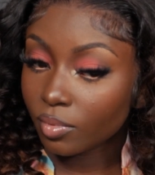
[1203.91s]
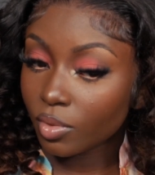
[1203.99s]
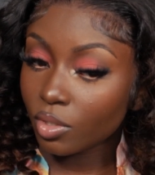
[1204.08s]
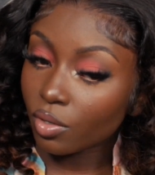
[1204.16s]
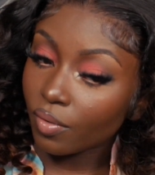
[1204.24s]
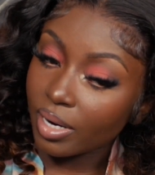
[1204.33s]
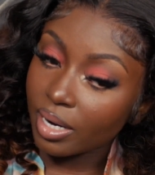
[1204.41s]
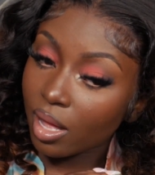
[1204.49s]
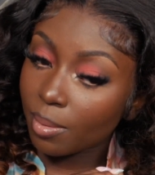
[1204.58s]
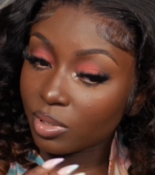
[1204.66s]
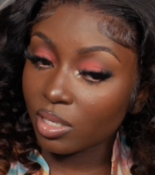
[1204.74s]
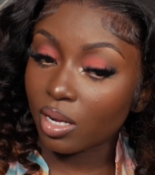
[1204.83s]
So right now
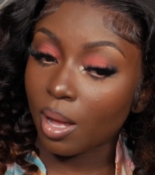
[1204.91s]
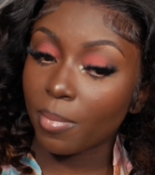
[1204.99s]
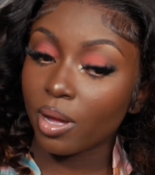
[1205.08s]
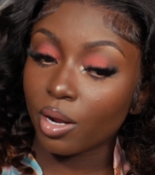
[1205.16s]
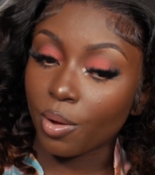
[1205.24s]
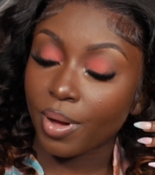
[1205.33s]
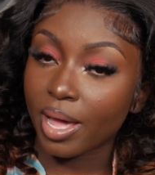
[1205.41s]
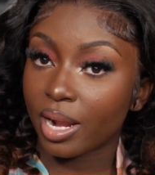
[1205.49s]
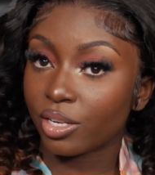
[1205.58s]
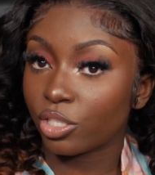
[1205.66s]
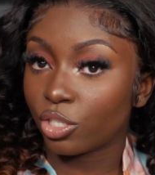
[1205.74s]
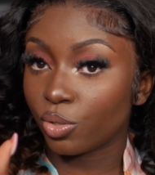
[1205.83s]
I'm gonna go ahead
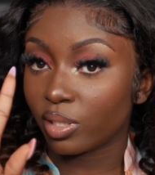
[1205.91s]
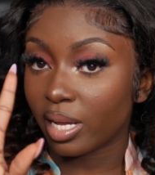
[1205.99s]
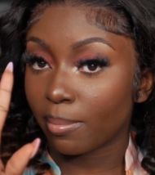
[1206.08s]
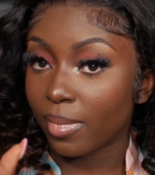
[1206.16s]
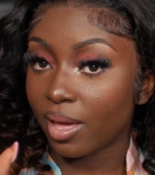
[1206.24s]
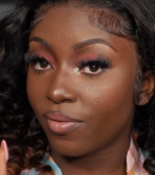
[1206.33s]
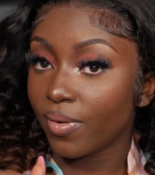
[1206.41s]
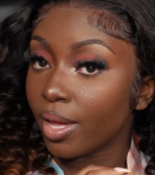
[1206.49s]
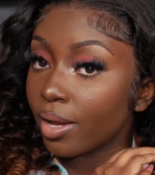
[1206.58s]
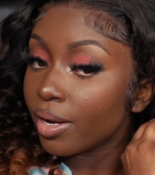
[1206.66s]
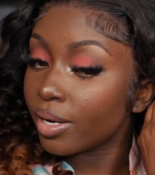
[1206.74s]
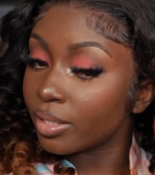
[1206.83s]
and just use like my
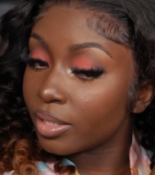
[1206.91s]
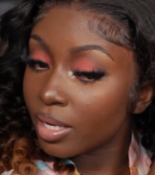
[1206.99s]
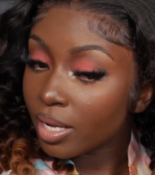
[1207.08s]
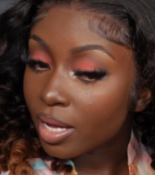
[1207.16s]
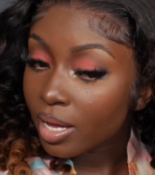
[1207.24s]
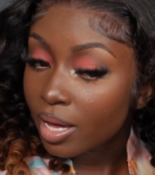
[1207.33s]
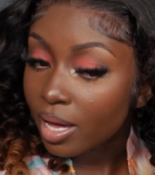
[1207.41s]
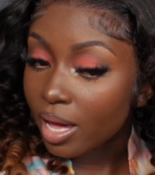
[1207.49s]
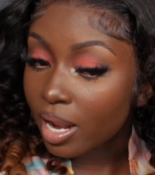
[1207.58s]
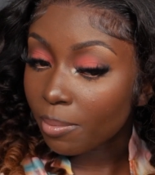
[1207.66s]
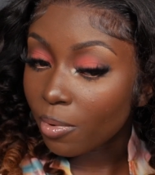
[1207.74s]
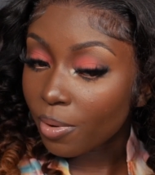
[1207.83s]
fingers
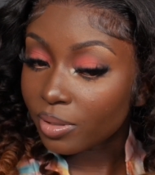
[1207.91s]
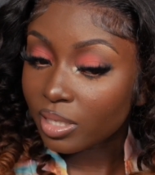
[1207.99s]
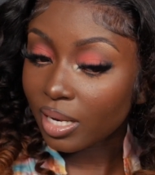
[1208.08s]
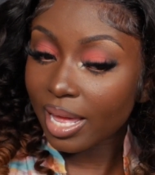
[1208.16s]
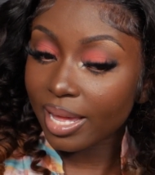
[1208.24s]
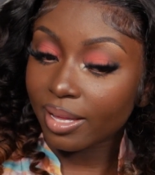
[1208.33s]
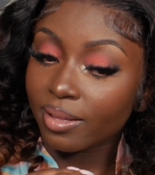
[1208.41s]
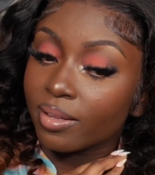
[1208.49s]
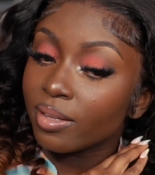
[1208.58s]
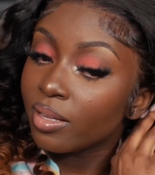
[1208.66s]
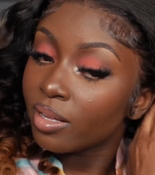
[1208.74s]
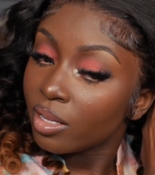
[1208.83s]
and I'm going to like
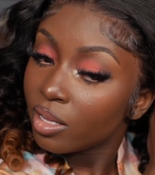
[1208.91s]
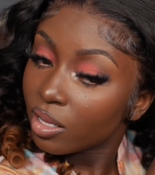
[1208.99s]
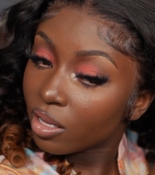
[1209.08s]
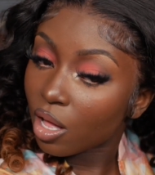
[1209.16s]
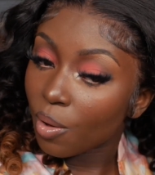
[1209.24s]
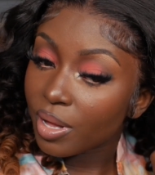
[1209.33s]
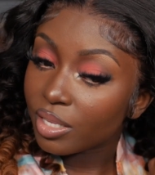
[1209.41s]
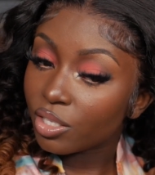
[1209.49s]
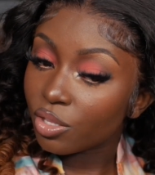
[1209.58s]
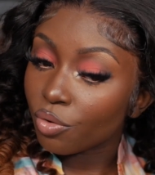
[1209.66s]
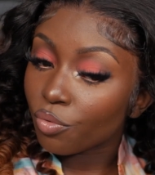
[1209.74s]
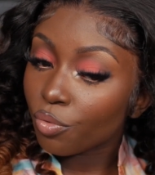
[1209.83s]
go
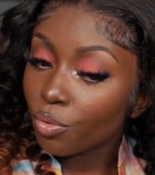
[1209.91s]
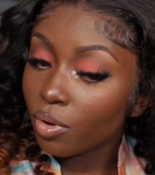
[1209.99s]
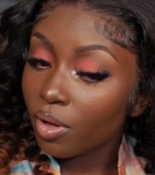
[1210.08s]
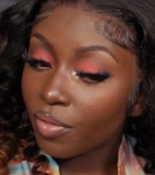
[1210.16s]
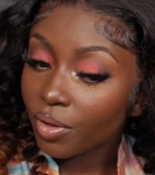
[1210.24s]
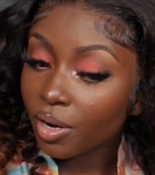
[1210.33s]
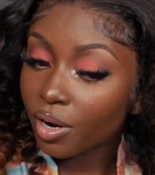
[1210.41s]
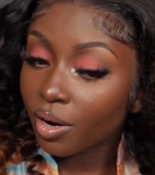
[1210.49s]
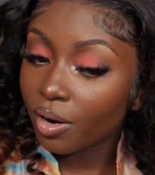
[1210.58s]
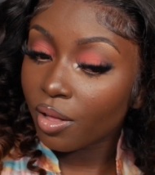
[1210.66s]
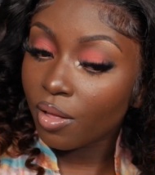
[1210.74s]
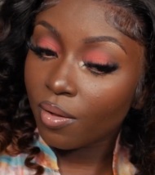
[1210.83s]
into the root of the
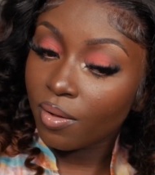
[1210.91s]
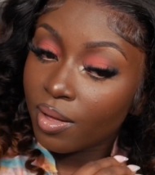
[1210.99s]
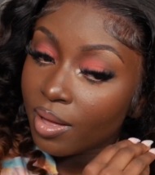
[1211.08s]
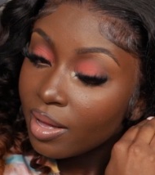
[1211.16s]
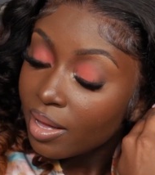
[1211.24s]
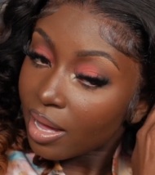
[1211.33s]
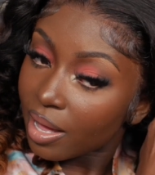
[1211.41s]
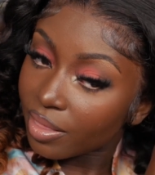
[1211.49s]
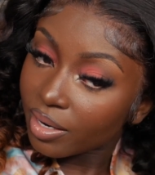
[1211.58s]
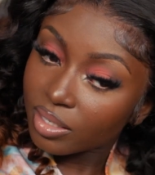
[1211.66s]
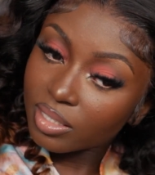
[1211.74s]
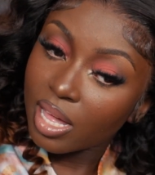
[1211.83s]
curl and
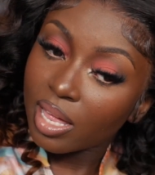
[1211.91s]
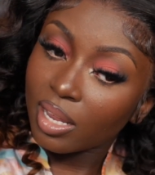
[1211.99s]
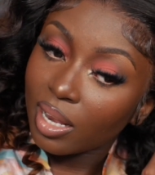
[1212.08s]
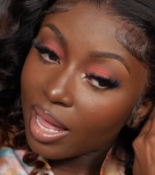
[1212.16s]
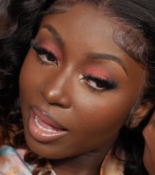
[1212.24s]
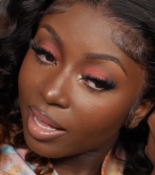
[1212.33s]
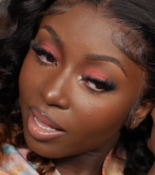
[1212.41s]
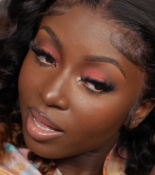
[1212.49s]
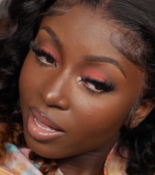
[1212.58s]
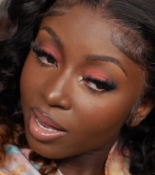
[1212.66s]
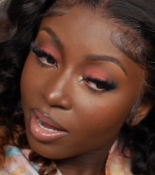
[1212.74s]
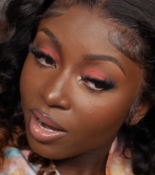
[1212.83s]
then just kind of like
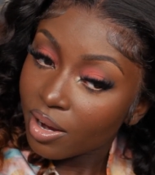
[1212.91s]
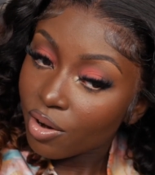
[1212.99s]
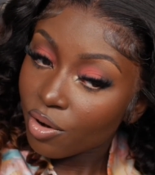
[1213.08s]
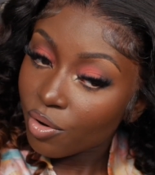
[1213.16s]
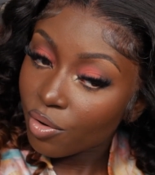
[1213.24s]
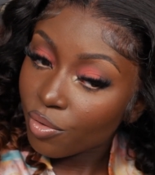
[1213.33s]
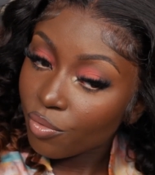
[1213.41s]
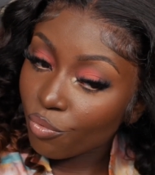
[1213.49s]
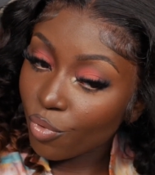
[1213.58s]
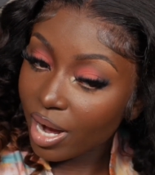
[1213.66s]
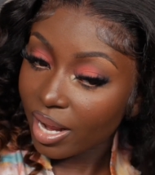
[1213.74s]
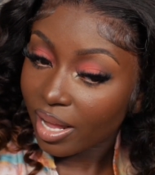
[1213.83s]

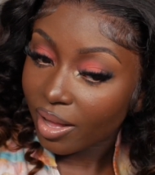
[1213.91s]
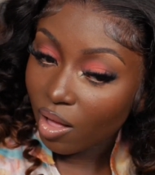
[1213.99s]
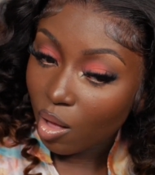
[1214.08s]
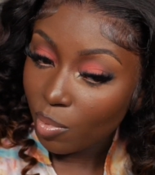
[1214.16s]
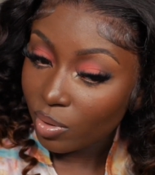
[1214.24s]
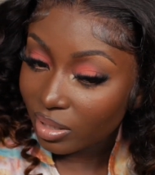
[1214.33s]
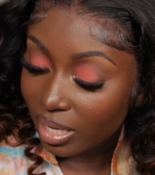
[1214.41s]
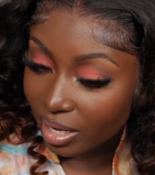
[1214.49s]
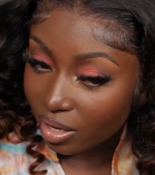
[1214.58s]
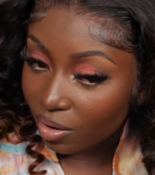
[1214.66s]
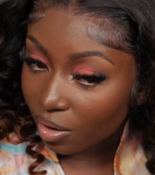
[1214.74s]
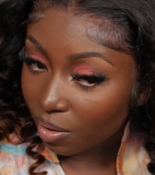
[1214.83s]
break it. Almost
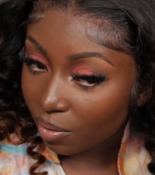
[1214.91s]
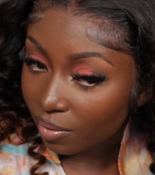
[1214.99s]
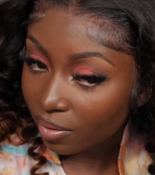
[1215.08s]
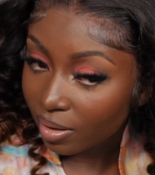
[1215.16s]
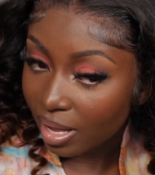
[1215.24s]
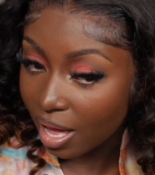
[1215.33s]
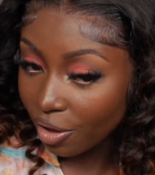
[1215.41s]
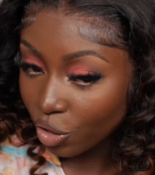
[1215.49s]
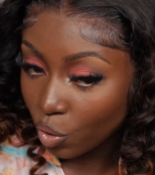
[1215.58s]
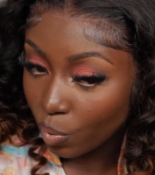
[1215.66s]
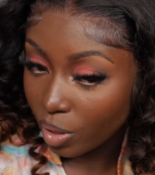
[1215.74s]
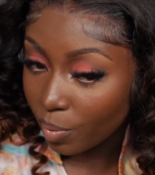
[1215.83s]
like, you know, how
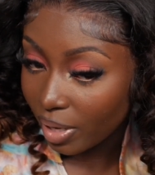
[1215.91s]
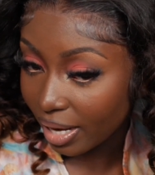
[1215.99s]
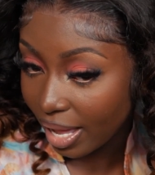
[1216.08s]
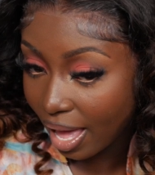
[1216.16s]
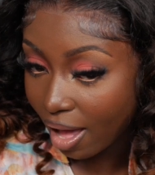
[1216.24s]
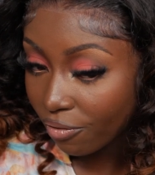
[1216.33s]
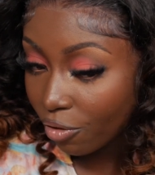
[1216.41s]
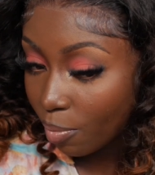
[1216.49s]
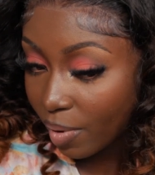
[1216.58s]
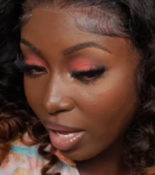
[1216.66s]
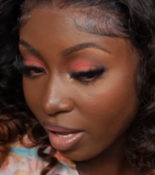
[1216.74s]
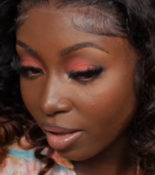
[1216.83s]
you would with like an afro
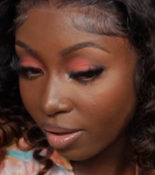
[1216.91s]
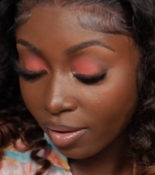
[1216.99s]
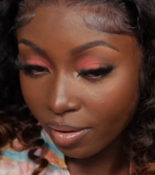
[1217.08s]
pick.